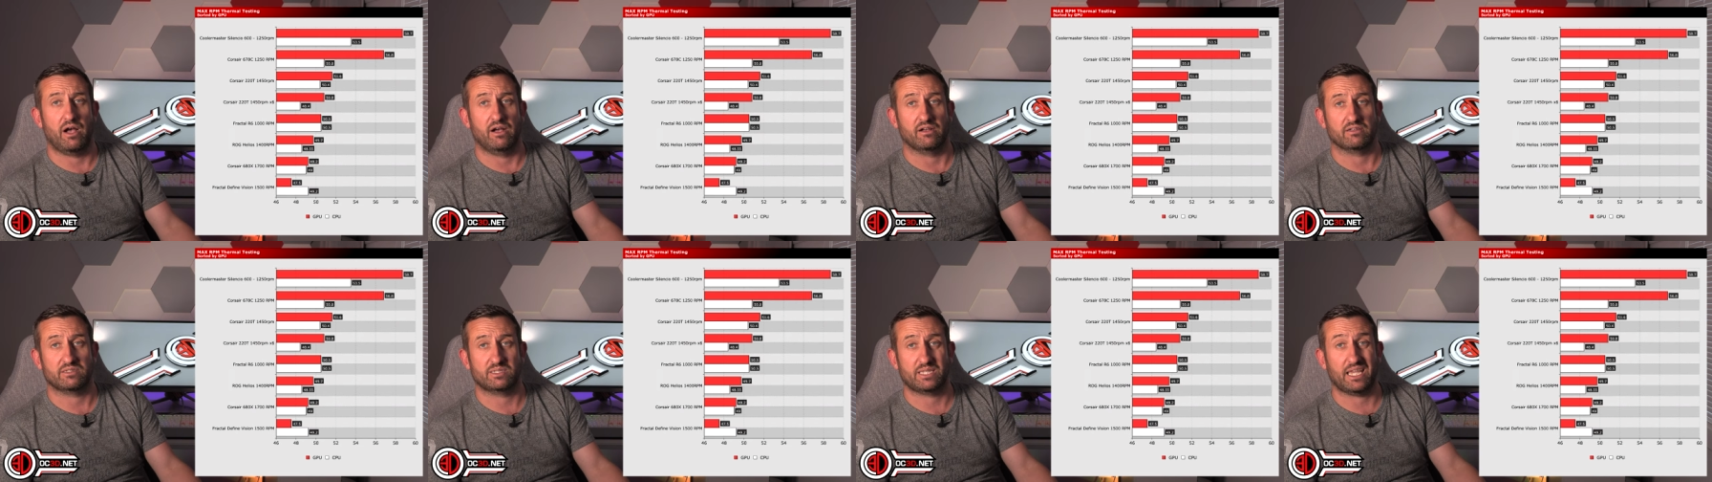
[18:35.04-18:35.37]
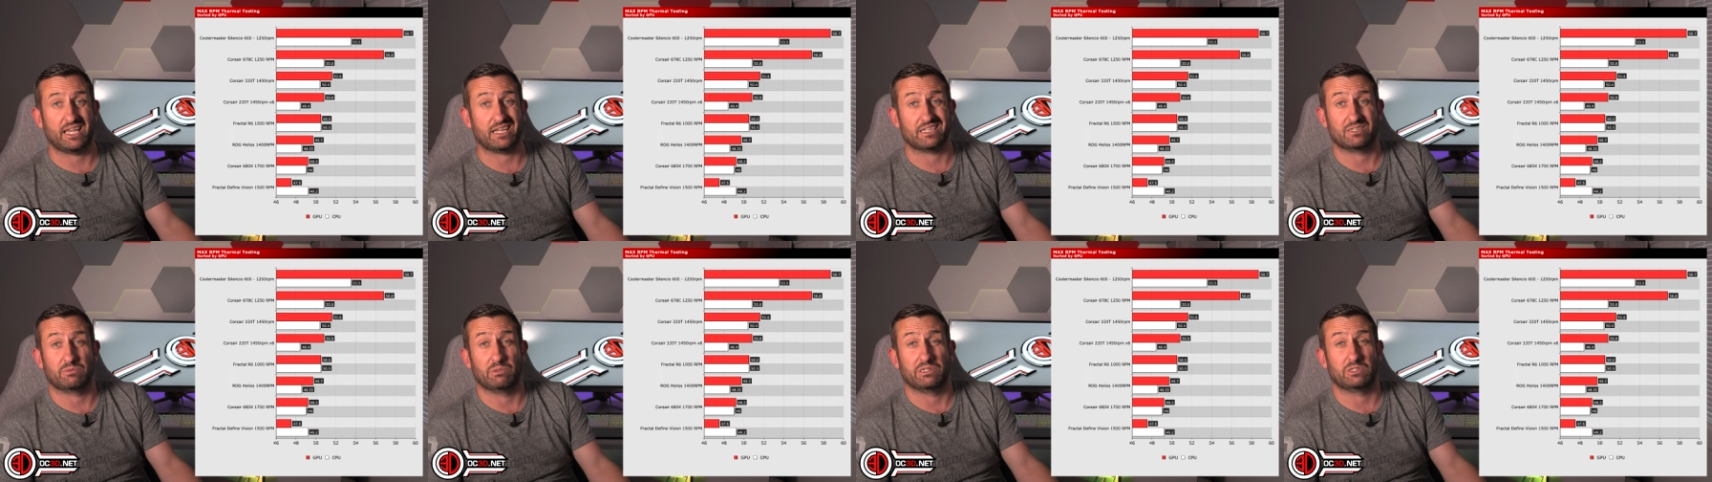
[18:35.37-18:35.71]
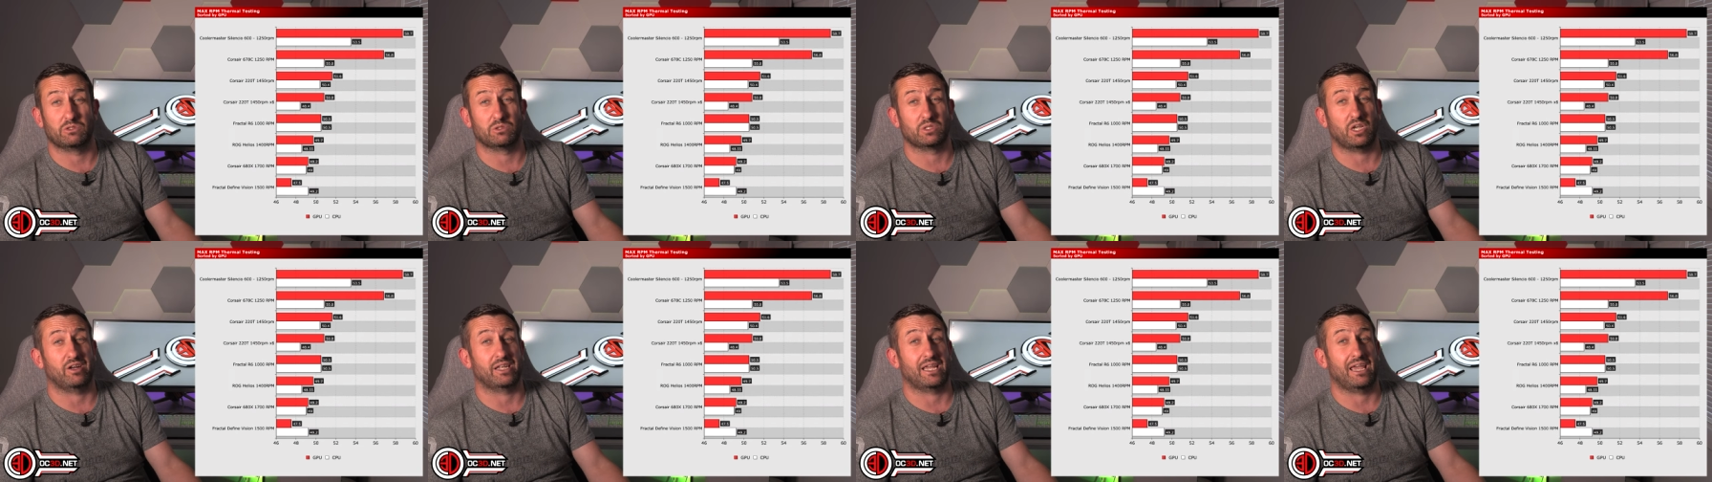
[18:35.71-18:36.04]
R6, which
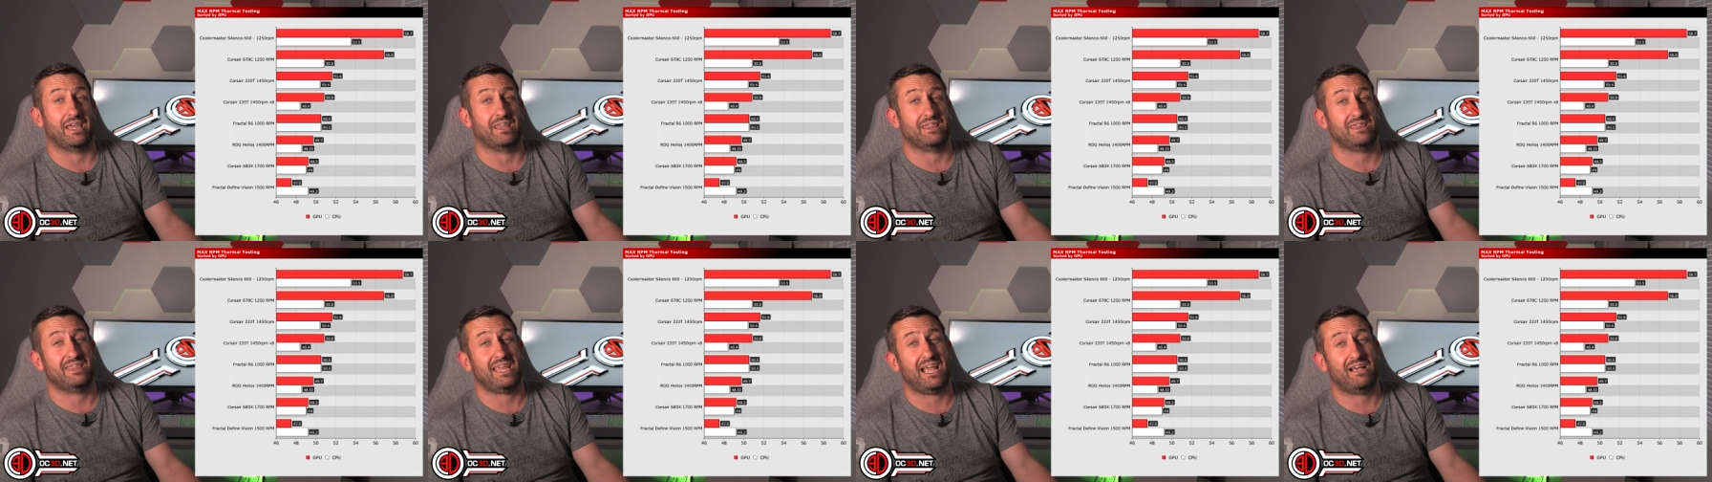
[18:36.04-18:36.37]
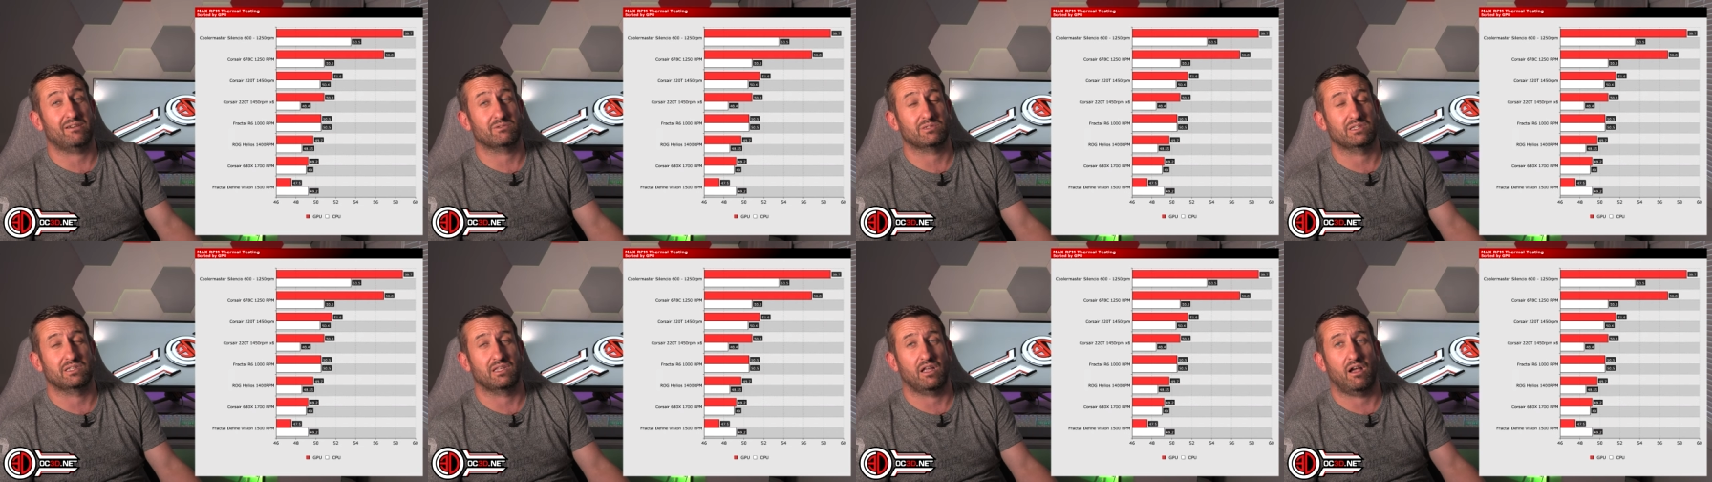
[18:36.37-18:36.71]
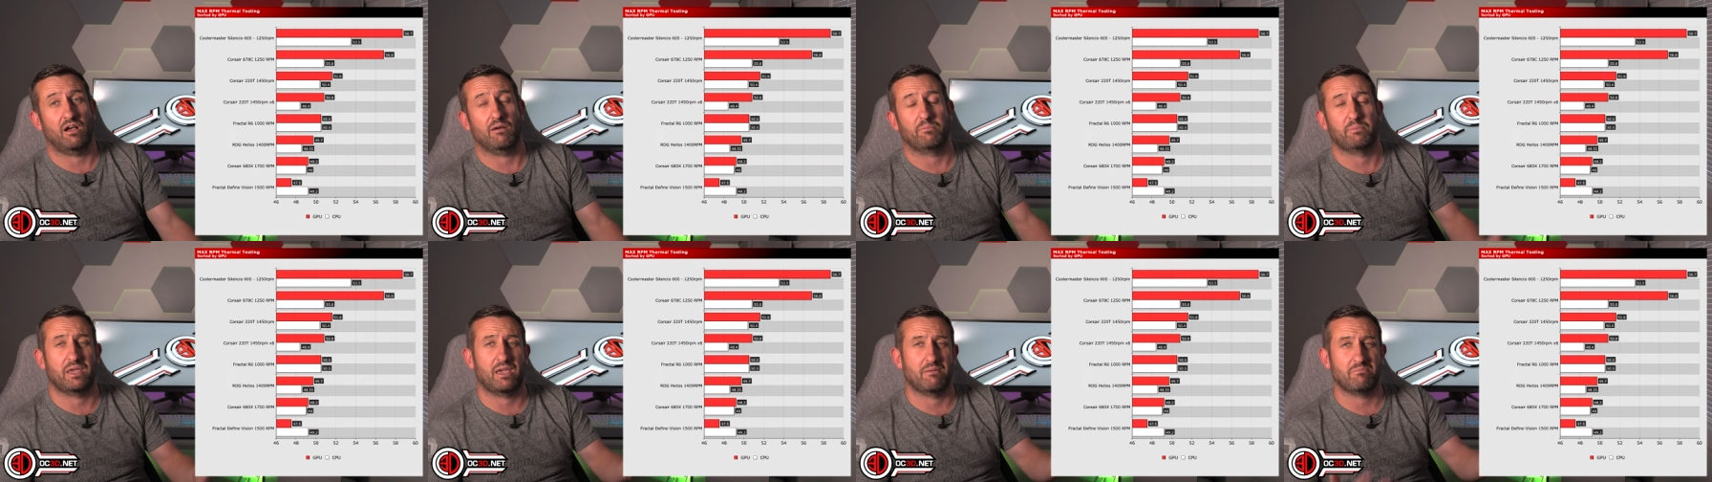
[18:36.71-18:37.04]
was only at 1000
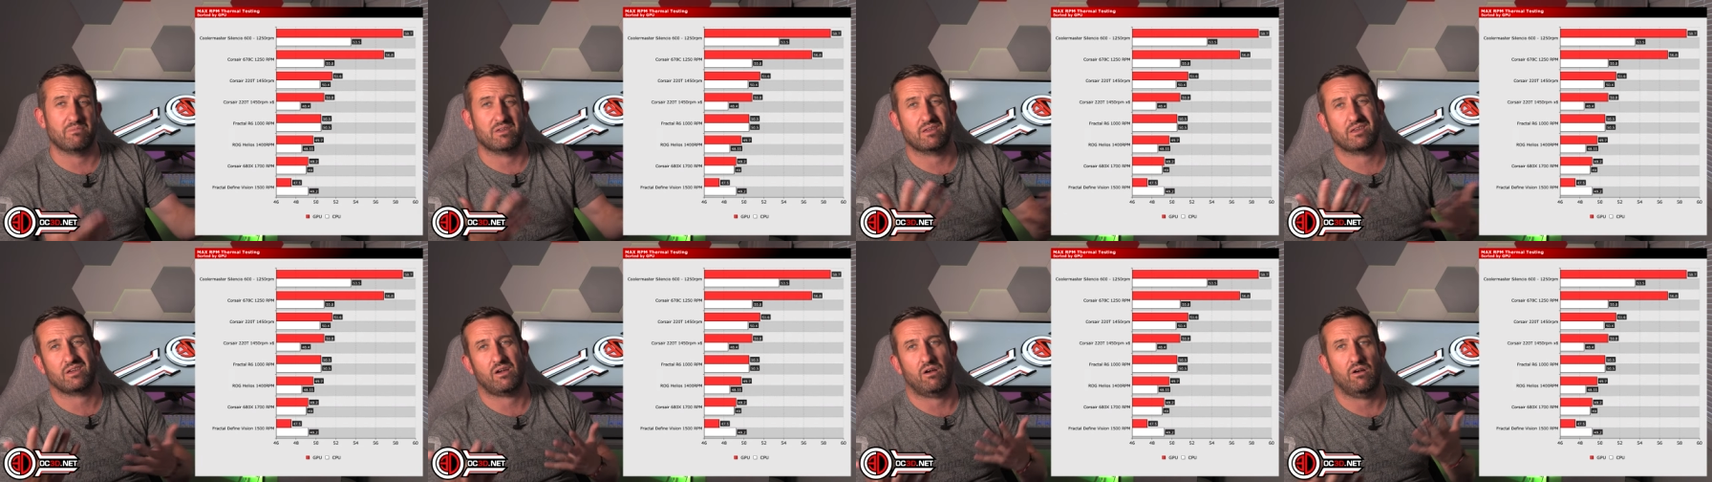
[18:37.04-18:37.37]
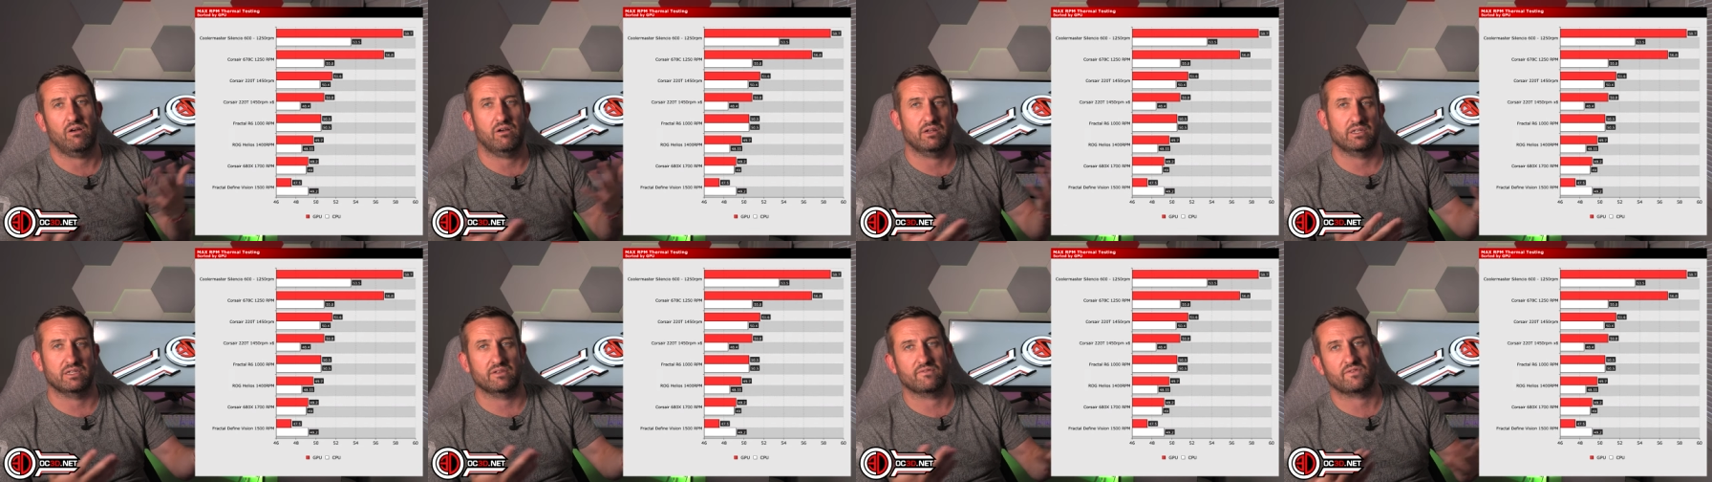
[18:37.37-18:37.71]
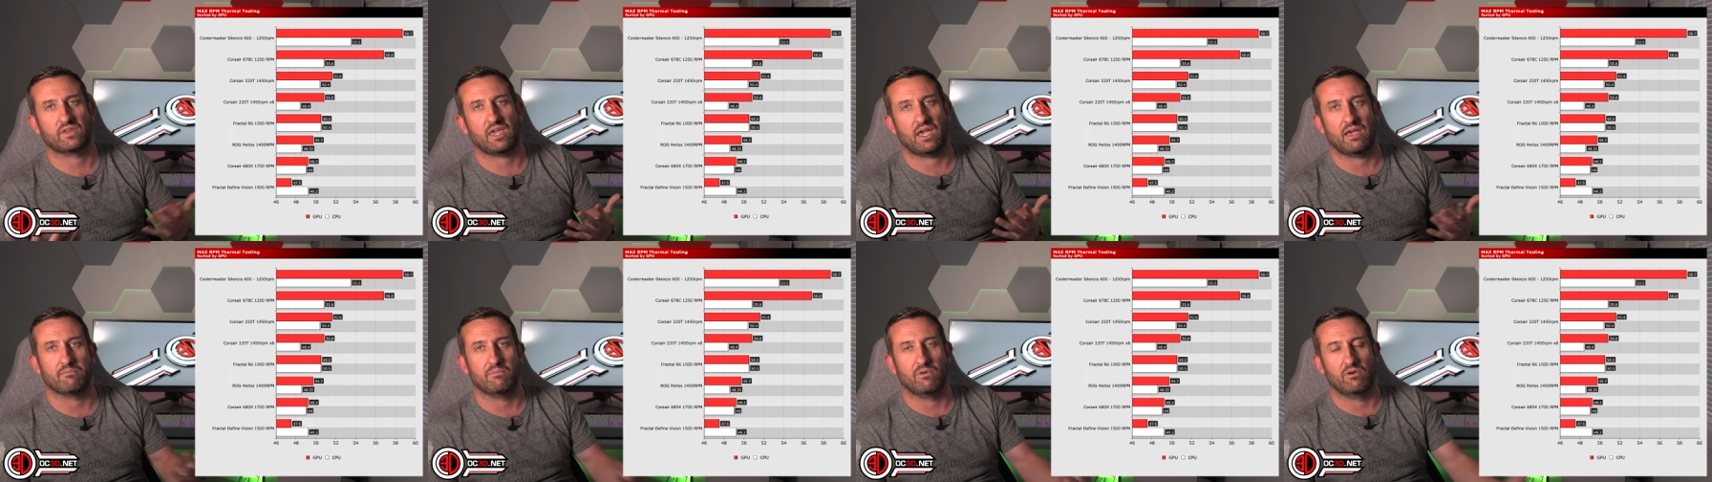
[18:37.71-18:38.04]
RPM, you kind of
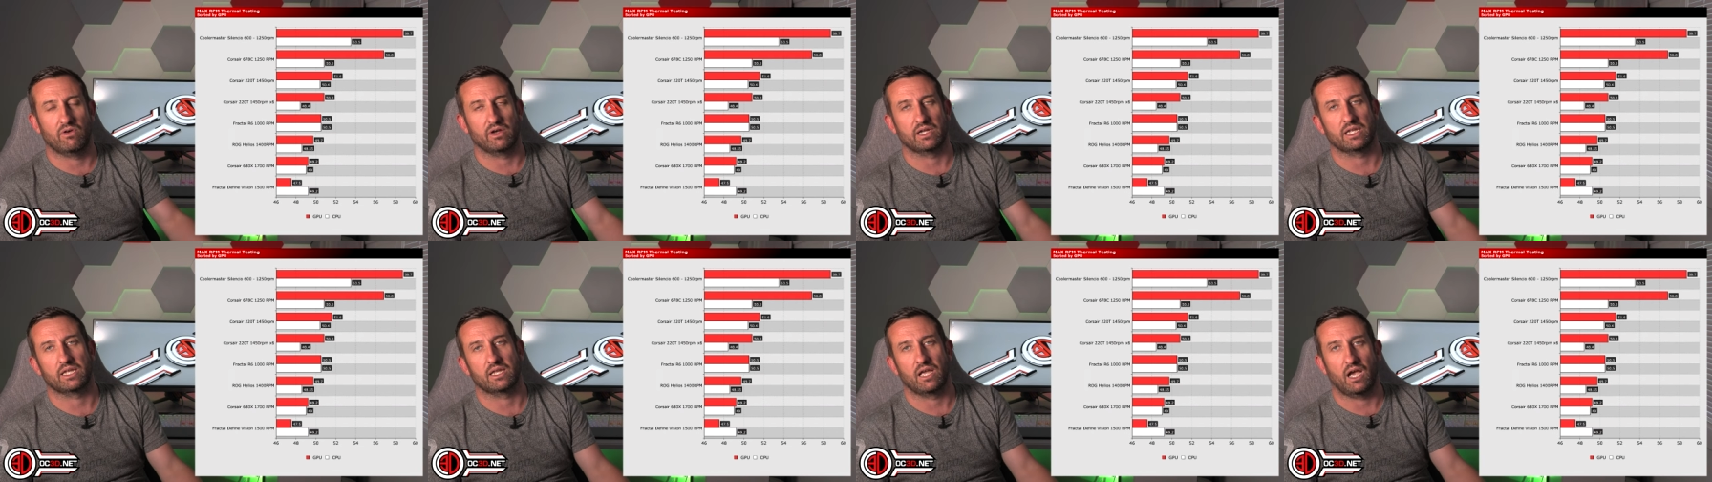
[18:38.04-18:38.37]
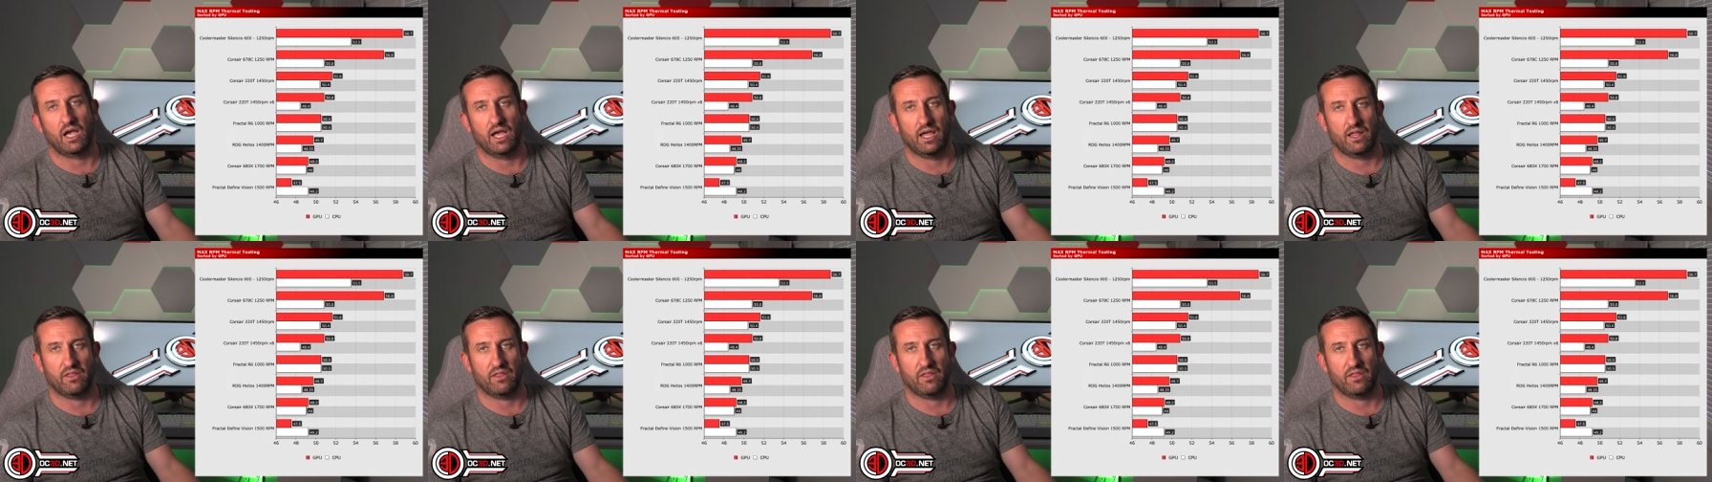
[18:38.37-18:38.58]
get my